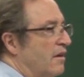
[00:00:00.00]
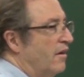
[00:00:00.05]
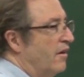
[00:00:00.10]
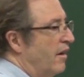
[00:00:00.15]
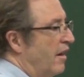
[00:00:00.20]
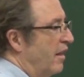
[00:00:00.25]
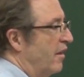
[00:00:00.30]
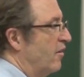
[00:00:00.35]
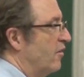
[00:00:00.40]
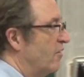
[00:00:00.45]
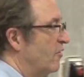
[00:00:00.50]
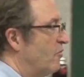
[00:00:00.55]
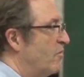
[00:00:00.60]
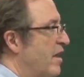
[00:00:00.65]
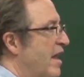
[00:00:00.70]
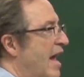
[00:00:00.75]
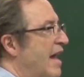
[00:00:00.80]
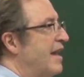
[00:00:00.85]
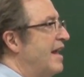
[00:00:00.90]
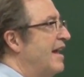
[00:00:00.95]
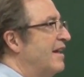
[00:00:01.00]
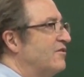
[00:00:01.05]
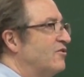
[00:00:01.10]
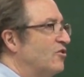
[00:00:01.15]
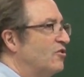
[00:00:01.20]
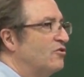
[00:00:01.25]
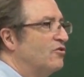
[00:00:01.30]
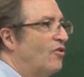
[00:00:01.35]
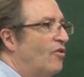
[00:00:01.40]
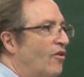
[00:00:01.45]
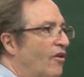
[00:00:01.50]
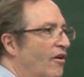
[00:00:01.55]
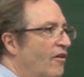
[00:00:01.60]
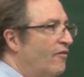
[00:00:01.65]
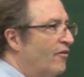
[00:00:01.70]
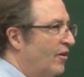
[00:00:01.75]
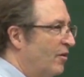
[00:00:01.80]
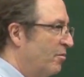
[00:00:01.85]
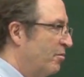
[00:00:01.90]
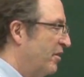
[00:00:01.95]
All right. We had answers all
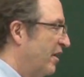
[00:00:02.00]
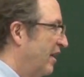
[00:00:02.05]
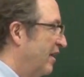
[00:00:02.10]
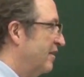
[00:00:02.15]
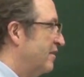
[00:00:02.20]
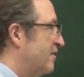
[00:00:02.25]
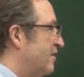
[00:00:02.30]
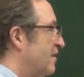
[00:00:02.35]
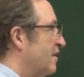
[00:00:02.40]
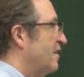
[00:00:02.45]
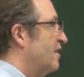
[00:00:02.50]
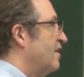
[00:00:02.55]
over the place.